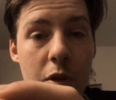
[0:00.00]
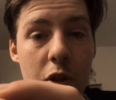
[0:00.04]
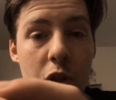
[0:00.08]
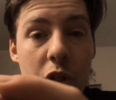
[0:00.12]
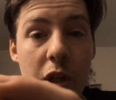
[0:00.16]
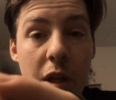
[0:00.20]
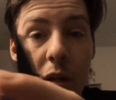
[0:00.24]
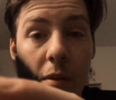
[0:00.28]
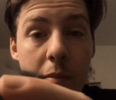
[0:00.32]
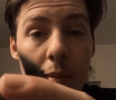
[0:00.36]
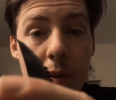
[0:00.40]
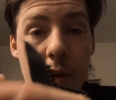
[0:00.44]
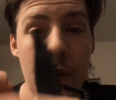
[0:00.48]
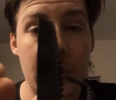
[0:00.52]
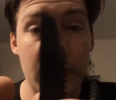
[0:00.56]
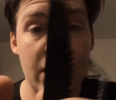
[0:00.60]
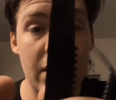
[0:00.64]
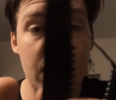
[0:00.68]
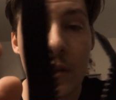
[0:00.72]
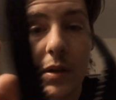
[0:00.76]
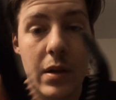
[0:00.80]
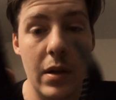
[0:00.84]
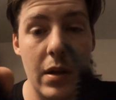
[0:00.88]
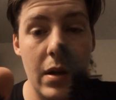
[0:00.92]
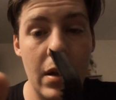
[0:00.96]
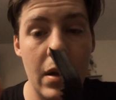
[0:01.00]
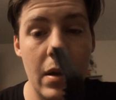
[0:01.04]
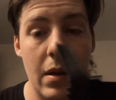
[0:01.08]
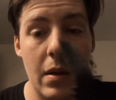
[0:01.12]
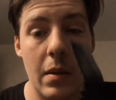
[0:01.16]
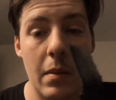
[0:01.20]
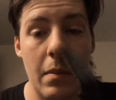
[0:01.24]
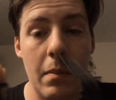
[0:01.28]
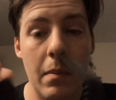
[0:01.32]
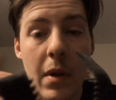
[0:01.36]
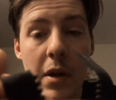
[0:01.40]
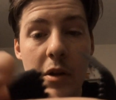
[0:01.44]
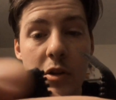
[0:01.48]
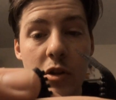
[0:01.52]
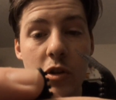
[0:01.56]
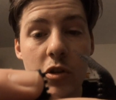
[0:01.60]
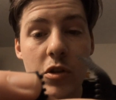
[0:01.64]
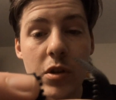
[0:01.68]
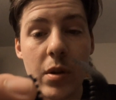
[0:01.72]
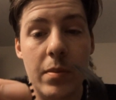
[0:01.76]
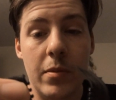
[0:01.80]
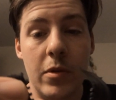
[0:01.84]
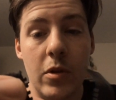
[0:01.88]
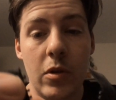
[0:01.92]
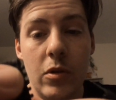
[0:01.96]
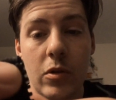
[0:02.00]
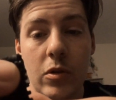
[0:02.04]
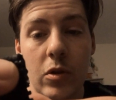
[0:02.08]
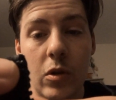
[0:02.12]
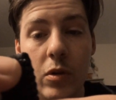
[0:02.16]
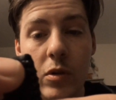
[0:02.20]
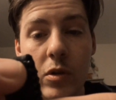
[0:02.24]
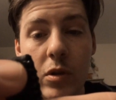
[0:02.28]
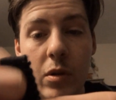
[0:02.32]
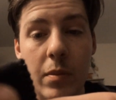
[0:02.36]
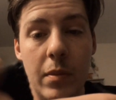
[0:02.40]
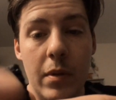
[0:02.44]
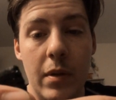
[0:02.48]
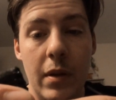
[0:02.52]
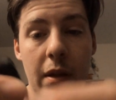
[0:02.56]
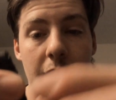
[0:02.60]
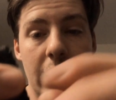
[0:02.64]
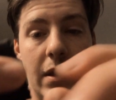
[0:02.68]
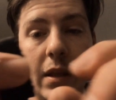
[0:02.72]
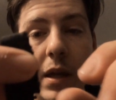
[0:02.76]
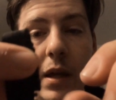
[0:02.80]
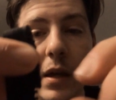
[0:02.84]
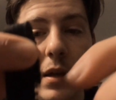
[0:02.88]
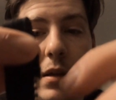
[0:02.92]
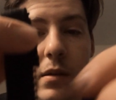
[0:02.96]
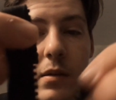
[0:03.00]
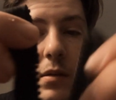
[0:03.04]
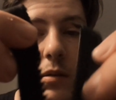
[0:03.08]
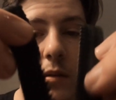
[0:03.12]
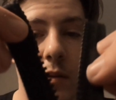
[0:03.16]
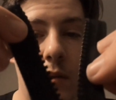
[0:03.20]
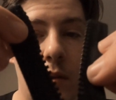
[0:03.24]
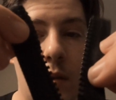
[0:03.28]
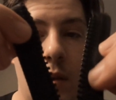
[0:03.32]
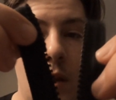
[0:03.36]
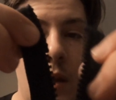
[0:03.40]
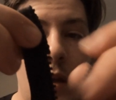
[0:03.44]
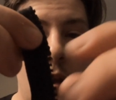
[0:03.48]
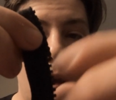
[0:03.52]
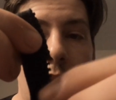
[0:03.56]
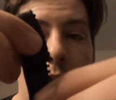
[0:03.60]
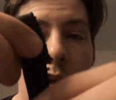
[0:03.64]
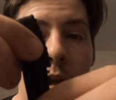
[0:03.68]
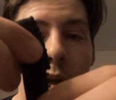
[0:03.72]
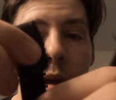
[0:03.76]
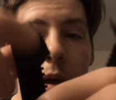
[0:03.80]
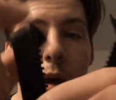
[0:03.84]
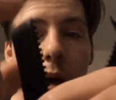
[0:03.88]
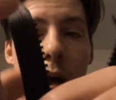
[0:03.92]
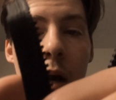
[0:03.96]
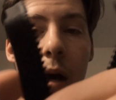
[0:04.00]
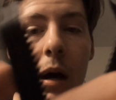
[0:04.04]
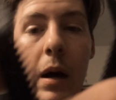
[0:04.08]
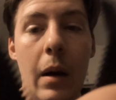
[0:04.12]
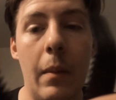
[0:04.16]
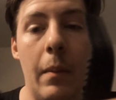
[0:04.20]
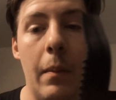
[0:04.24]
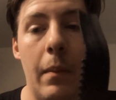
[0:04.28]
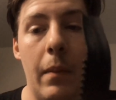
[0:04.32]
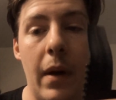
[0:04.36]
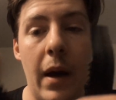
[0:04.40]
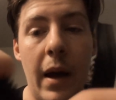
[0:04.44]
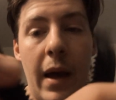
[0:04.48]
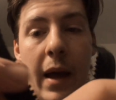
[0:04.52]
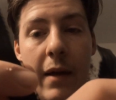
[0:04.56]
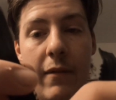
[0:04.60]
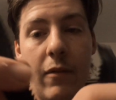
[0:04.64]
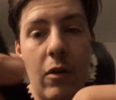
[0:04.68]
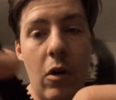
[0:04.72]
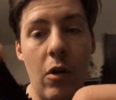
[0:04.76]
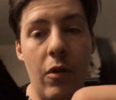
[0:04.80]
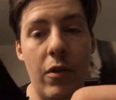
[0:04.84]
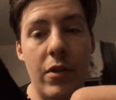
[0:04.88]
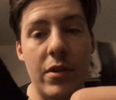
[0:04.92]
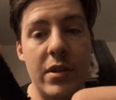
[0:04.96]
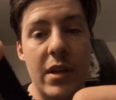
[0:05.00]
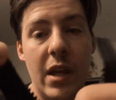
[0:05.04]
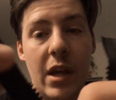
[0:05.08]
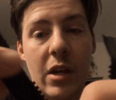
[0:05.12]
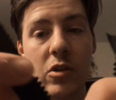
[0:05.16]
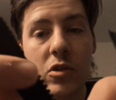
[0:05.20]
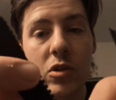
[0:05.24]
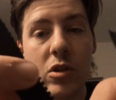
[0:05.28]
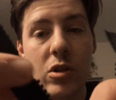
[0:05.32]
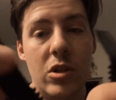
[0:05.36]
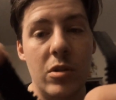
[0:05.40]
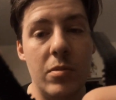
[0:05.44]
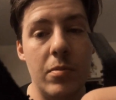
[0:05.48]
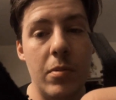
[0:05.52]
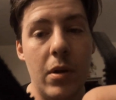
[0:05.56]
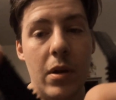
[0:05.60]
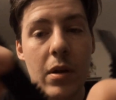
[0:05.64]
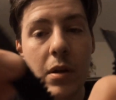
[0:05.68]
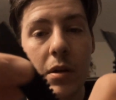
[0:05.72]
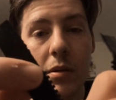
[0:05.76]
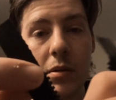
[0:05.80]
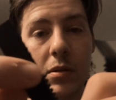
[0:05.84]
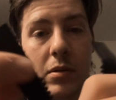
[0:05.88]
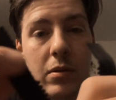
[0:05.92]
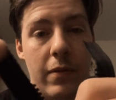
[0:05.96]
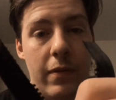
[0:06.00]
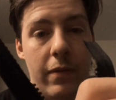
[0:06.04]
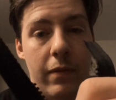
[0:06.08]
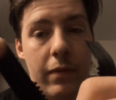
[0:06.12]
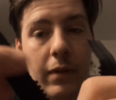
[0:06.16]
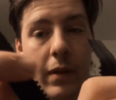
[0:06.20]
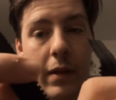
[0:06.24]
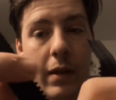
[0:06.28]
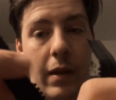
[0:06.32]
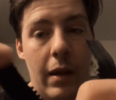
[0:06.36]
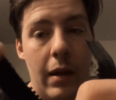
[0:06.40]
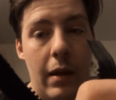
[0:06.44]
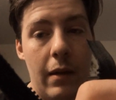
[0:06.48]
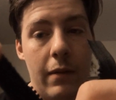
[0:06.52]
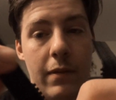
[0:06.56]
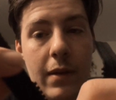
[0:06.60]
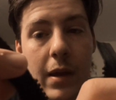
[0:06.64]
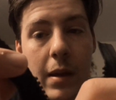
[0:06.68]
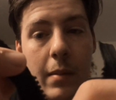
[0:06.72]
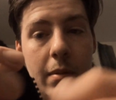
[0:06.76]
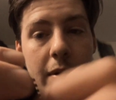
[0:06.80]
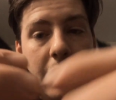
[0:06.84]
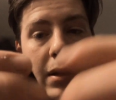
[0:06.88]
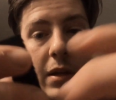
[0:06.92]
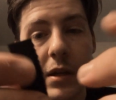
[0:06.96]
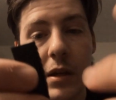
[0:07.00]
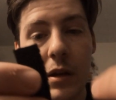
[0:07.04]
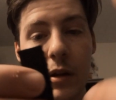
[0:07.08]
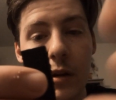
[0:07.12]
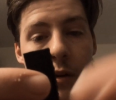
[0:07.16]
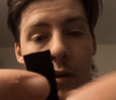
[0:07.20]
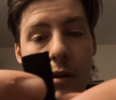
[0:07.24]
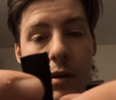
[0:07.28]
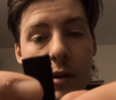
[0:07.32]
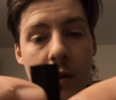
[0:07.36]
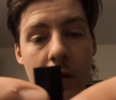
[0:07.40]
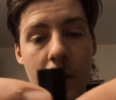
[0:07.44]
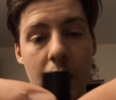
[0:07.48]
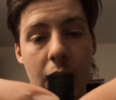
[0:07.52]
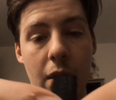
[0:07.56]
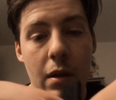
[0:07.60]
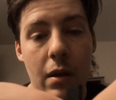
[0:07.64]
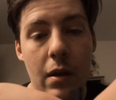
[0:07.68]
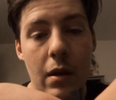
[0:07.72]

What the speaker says: shin piece measures up to. So it's gonna be like that. I have all this extra fabric here.